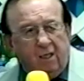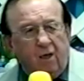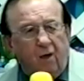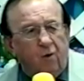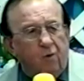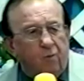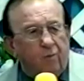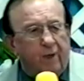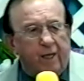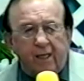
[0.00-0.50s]

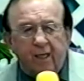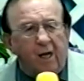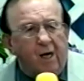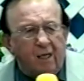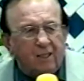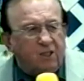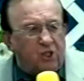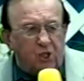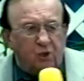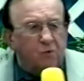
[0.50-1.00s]
and I'll
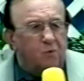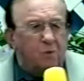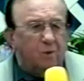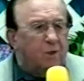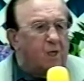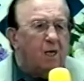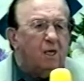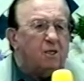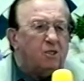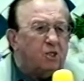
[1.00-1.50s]
get the
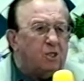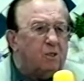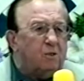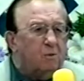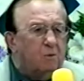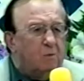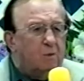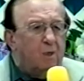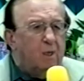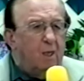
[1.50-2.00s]
glory. Not
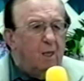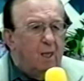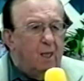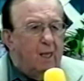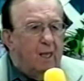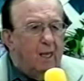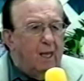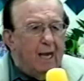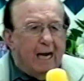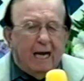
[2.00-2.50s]
you,
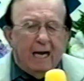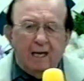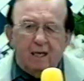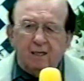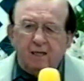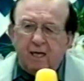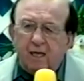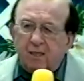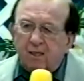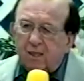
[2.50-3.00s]
not you.
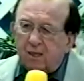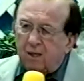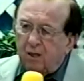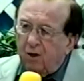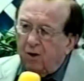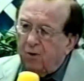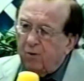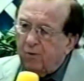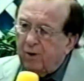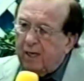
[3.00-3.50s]

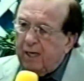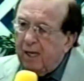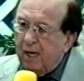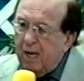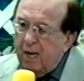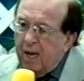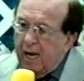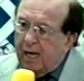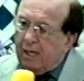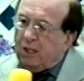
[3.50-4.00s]
I'll
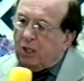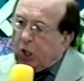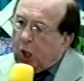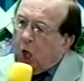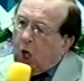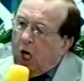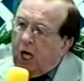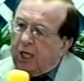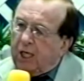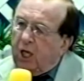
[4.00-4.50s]
get the
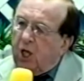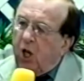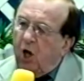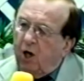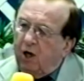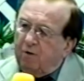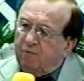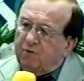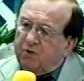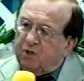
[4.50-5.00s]
glory.
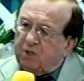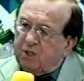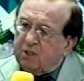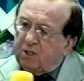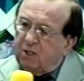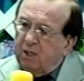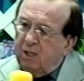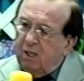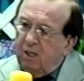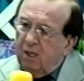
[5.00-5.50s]
And
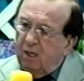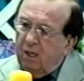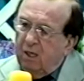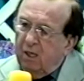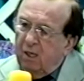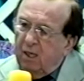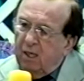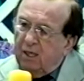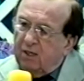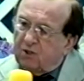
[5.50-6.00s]
God
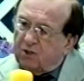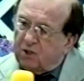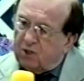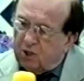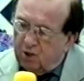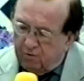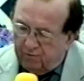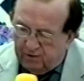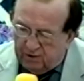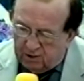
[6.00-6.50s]
loves
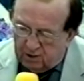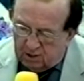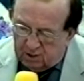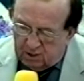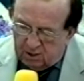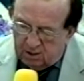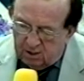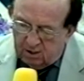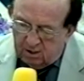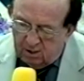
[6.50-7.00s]

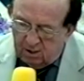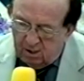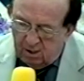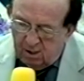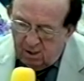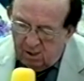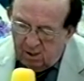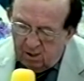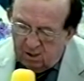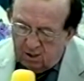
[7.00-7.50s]
his
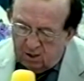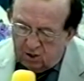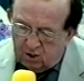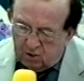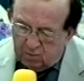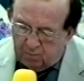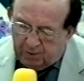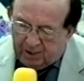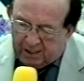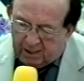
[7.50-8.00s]
servants
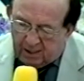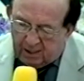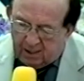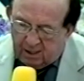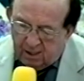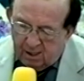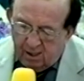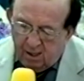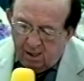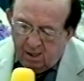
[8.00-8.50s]

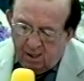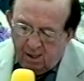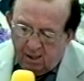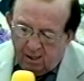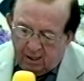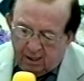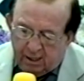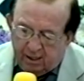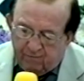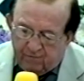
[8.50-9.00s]
to
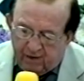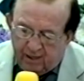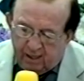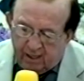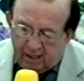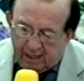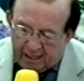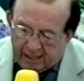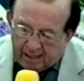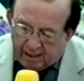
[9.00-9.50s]
speak,
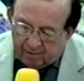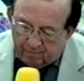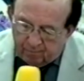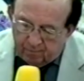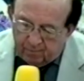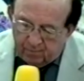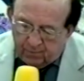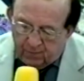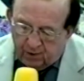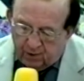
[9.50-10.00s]

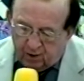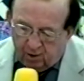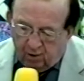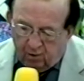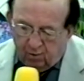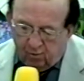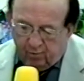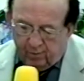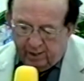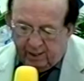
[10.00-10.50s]
giving
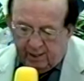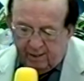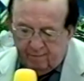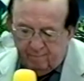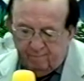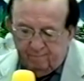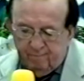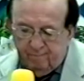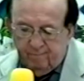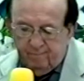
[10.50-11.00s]
him
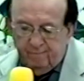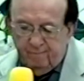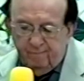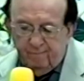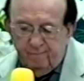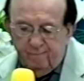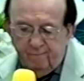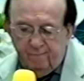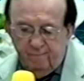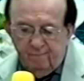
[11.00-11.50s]
the
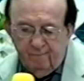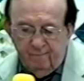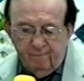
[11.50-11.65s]
glory.